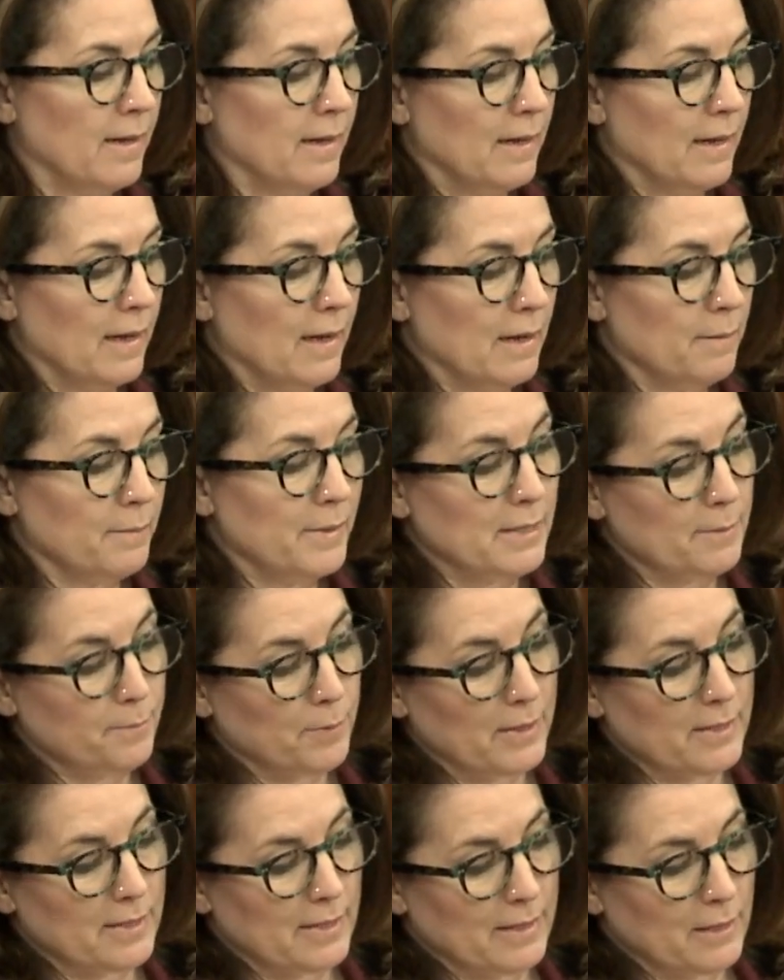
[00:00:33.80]
Mr
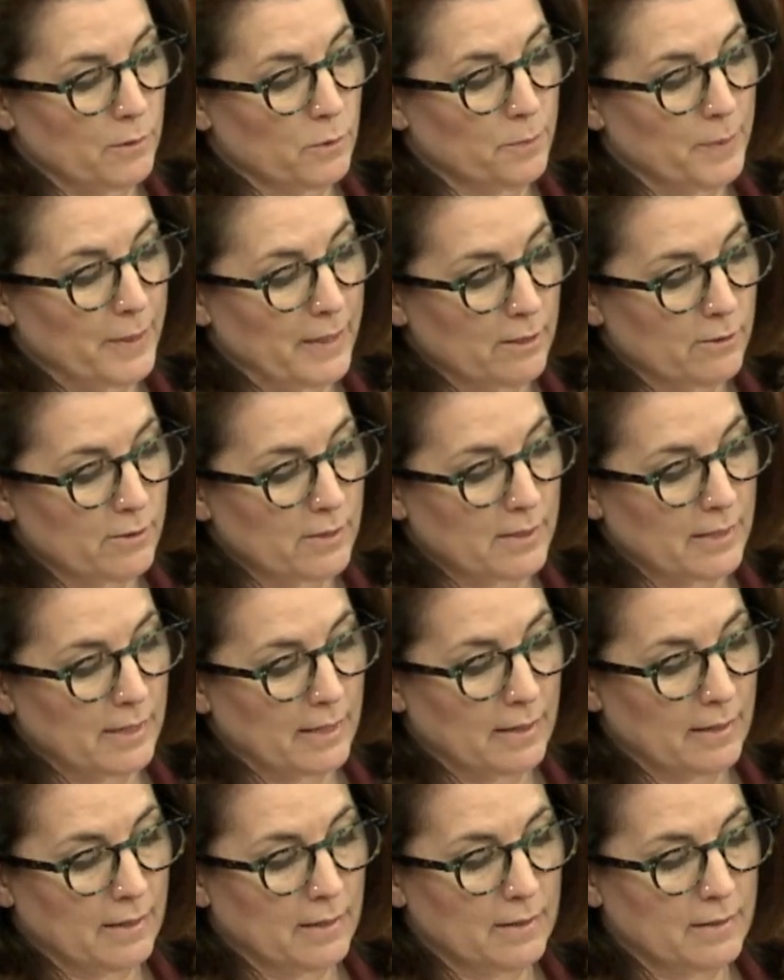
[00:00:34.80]
President, it would be
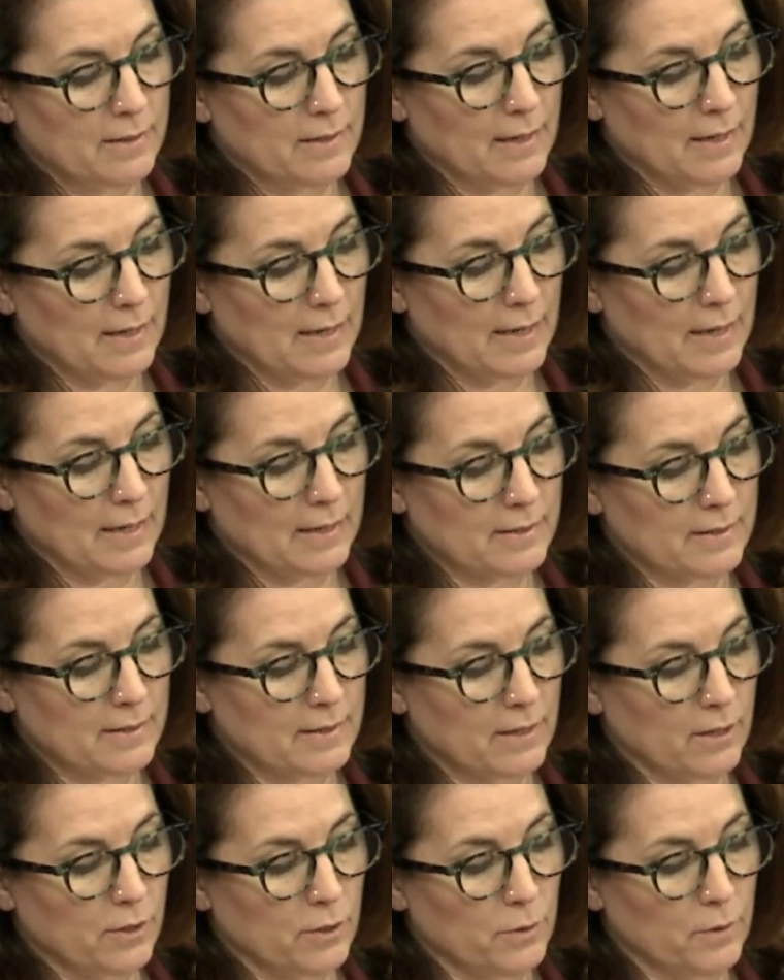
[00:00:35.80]
interesting to
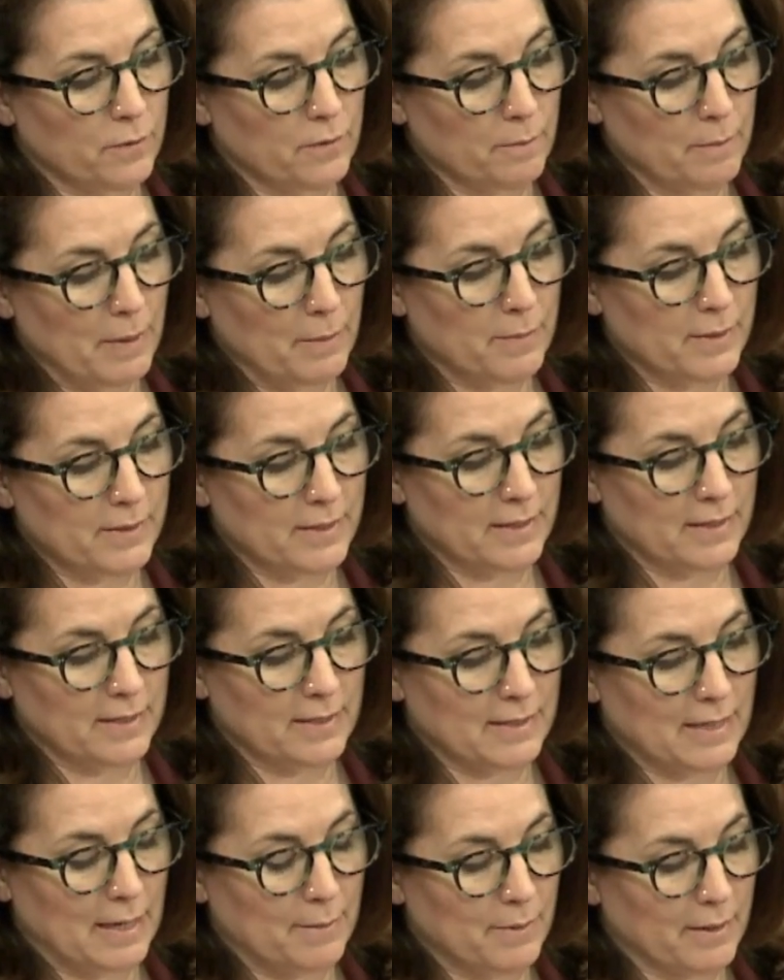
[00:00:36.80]
ask who of the members in this
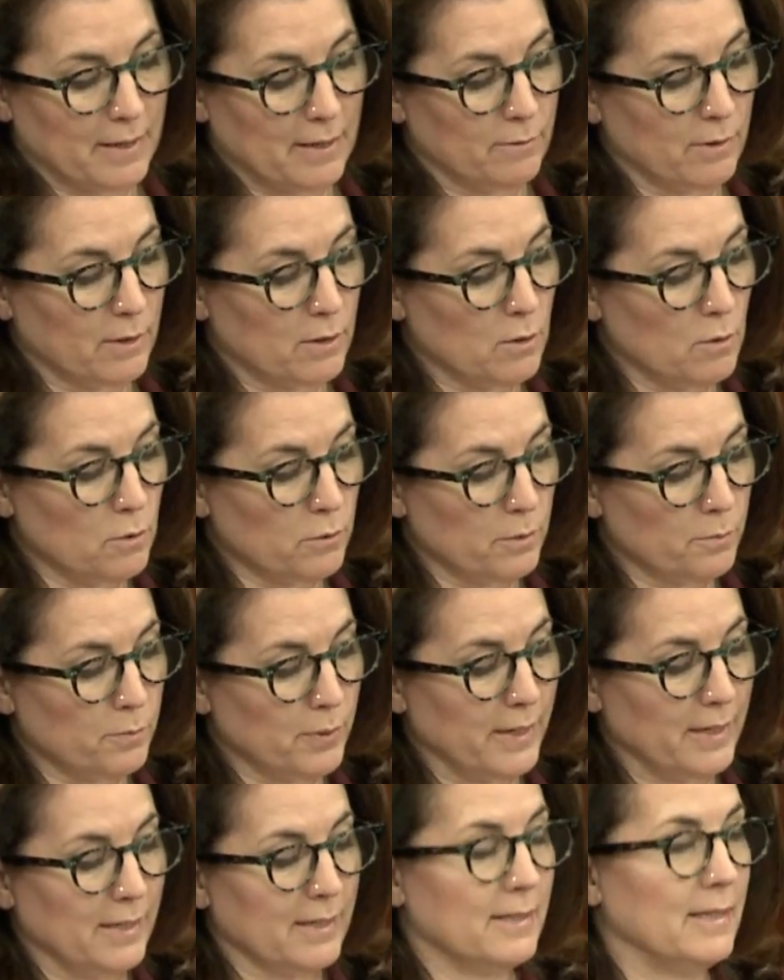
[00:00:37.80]
chamber can recall the
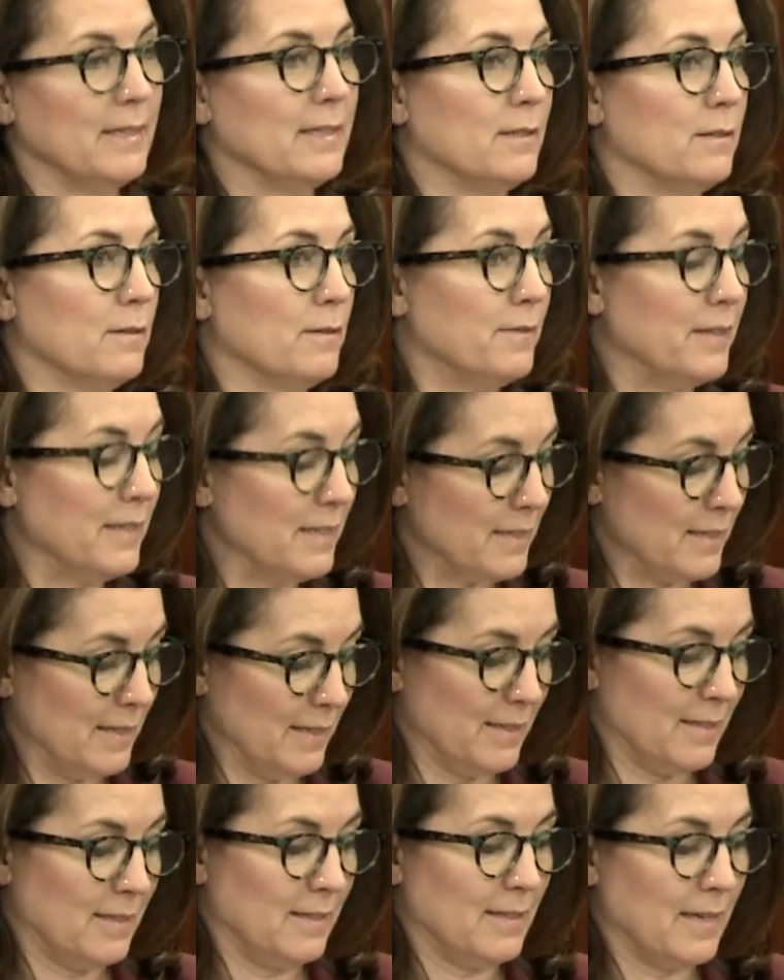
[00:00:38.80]
predecessor of this
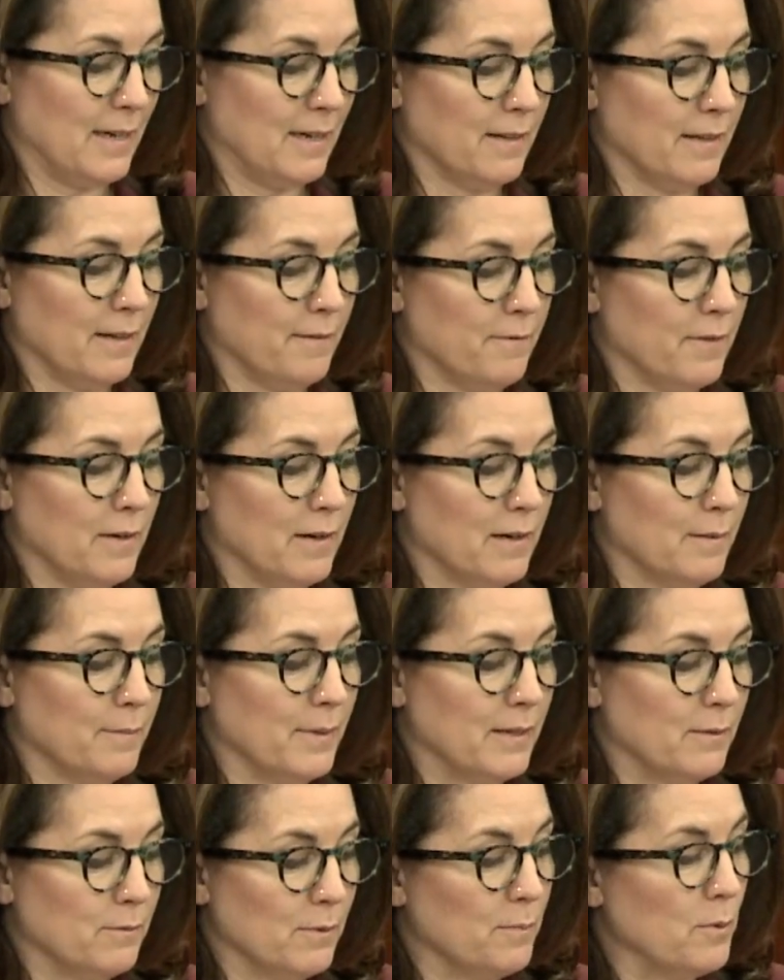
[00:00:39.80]
year's State of the
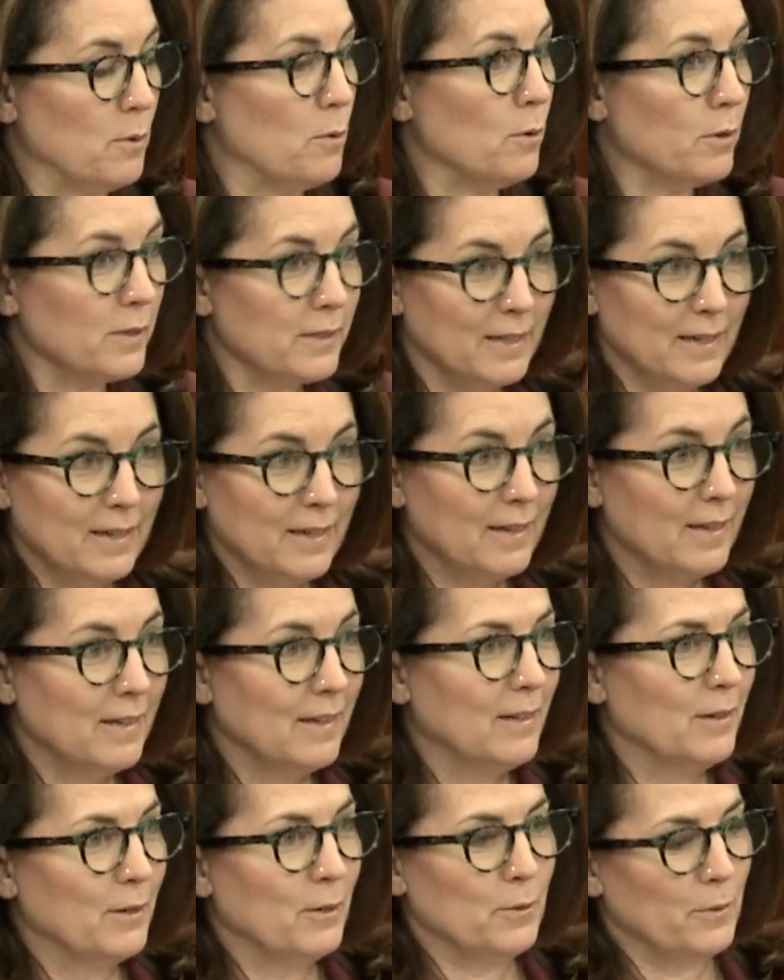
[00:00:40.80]
Environment report,
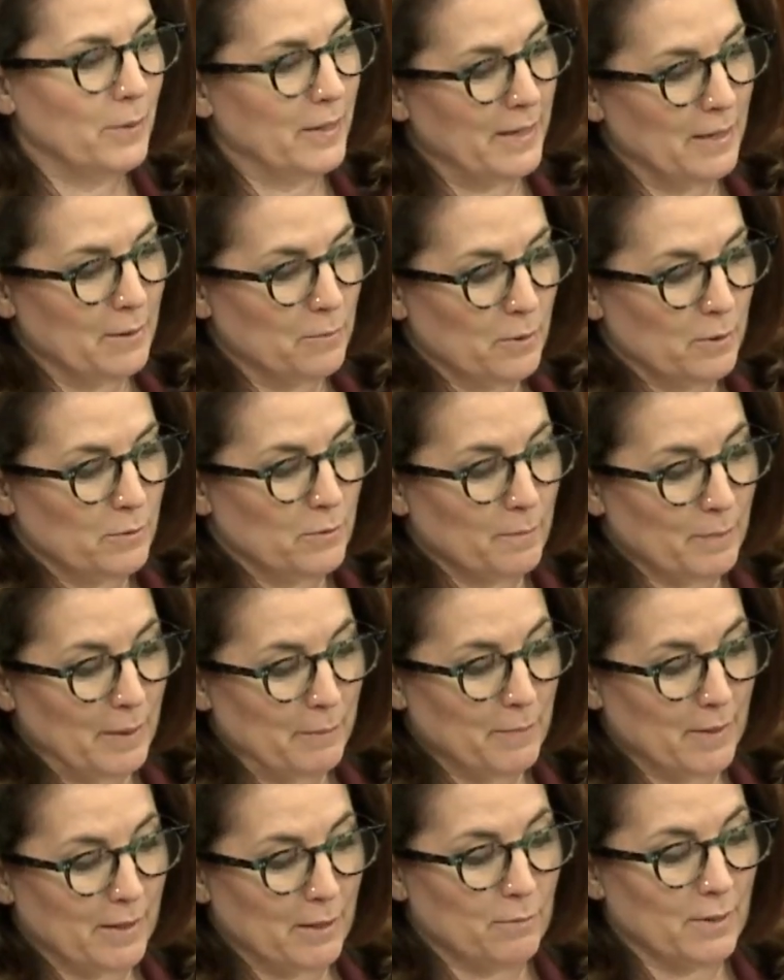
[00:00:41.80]
who here would
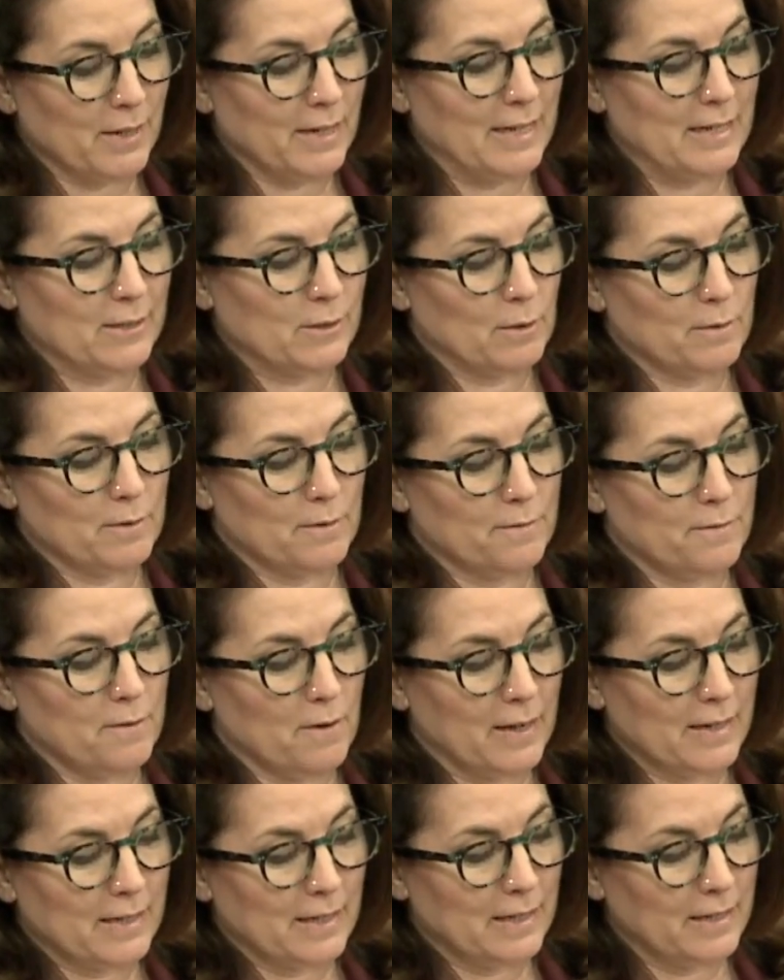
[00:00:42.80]
remember the release of its
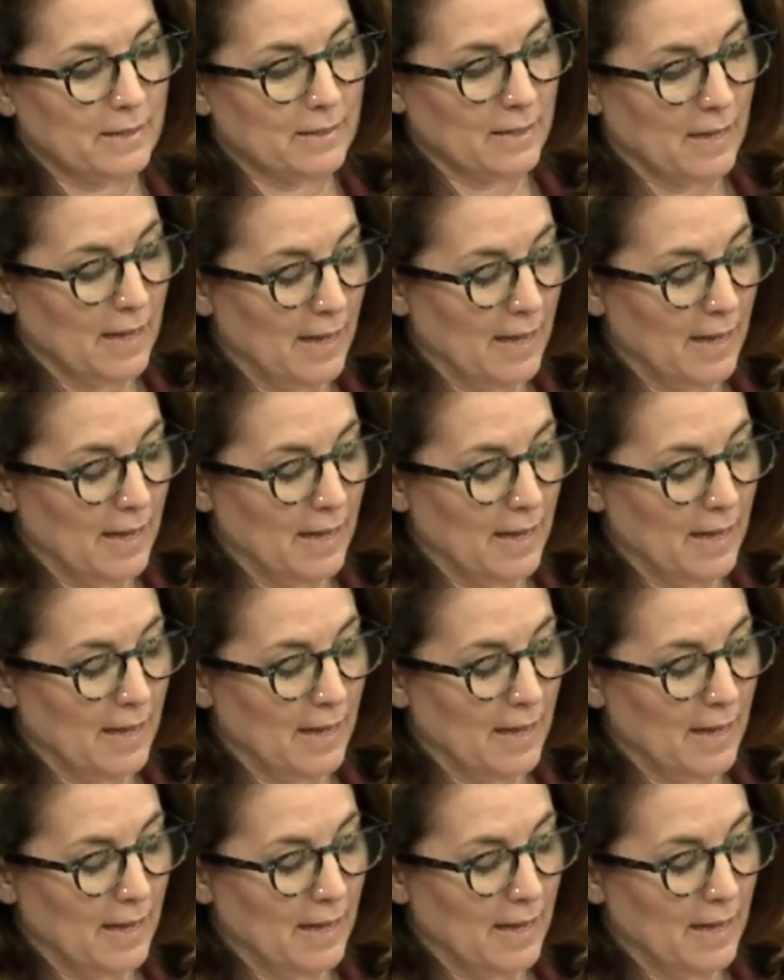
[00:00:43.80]
findings